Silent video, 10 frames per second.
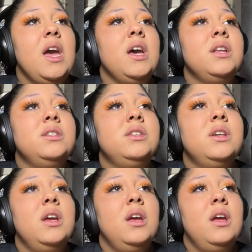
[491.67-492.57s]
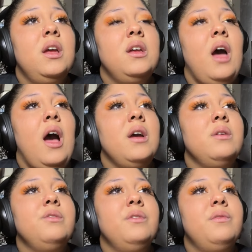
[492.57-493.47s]
And
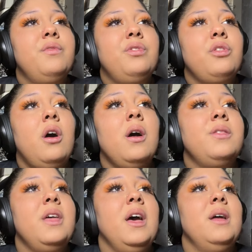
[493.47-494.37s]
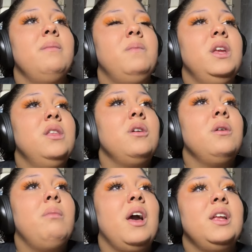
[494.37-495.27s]
I thought that
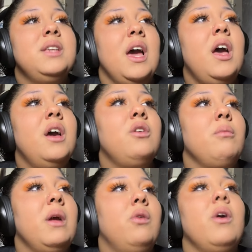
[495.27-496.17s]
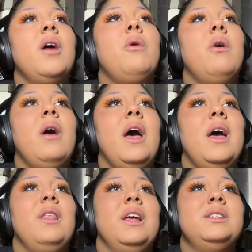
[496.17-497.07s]
either my dad or my grandma
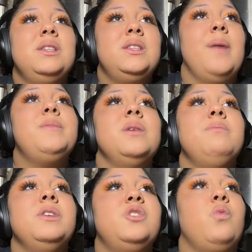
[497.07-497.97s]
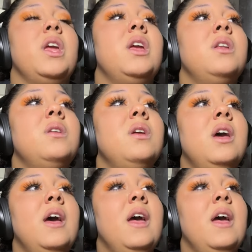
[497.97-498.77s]
had like stepped in between